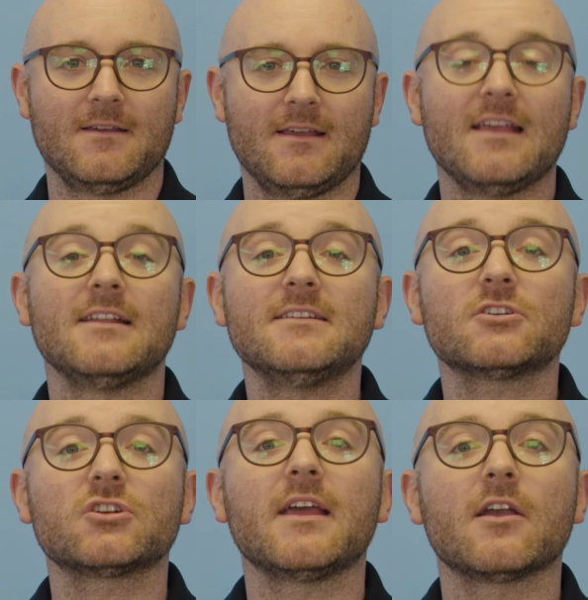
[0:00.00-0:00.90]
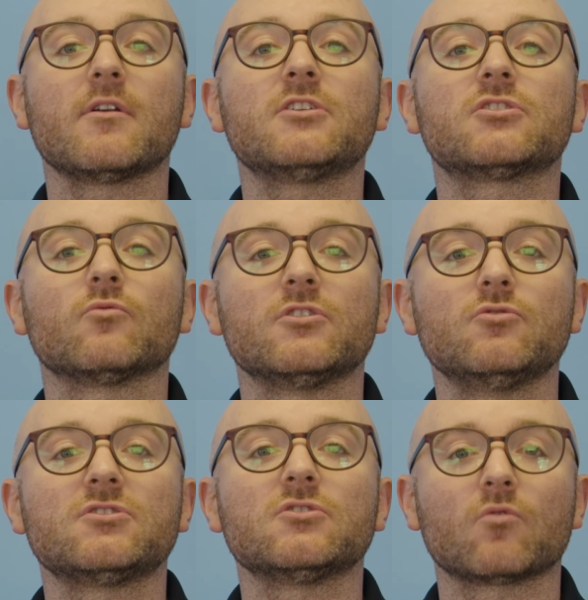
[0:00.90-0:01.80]
In addition, aeration
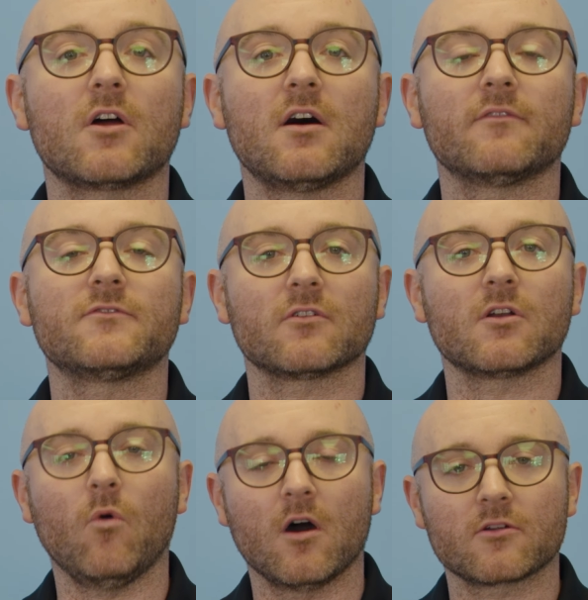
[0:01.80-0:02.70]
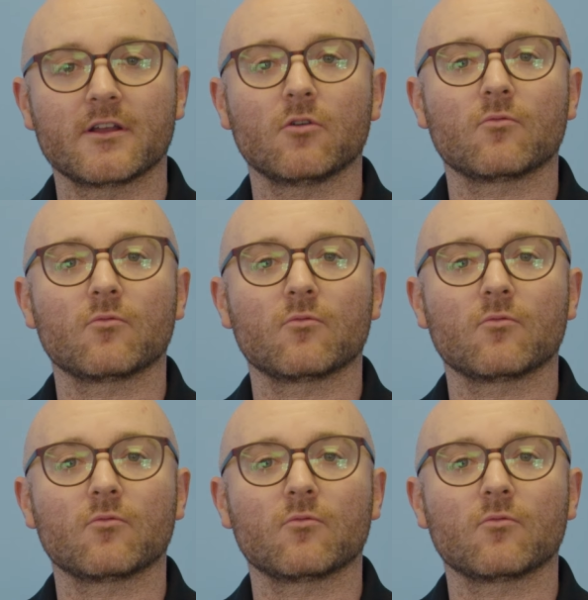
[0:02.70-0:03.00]
reduces runoff during watering or